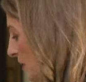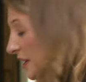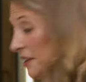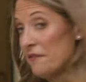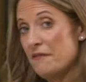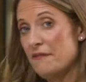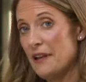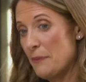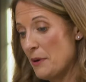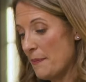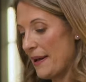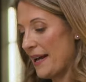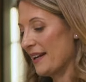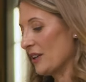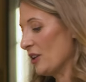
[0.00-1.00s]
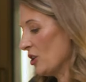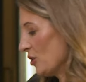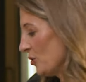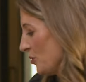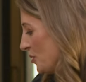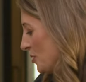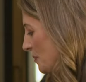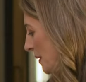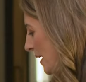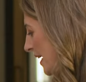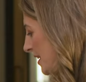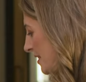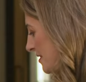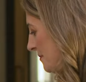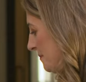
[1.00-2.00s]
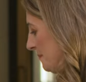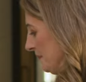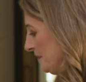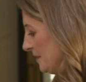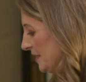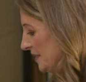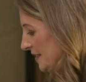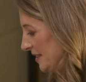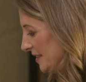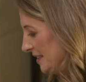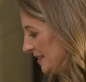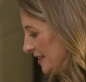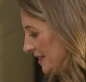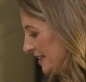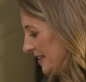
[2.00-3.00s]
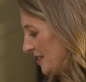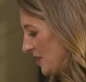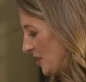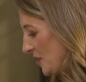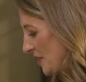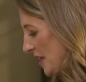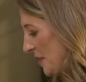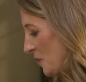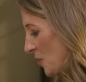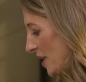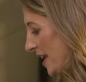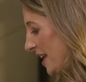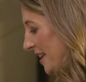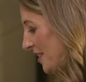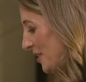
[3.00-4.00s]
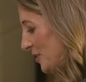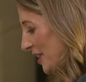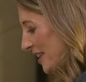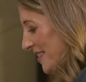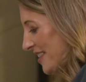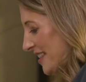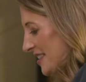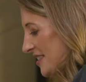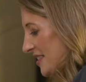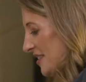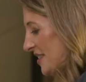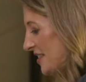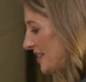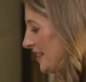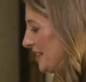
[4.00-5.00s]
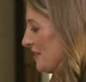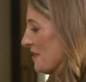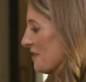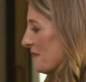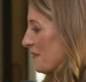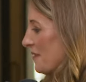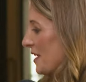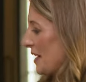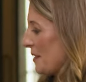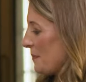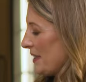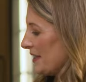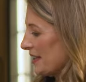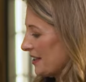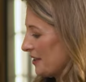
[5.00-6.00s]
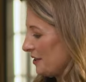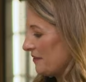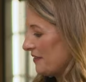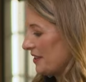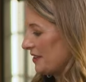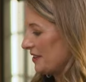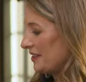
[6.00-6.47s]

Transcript: we're gonna flip it back onto the plate. So same way, but nice and tight, flipping that over.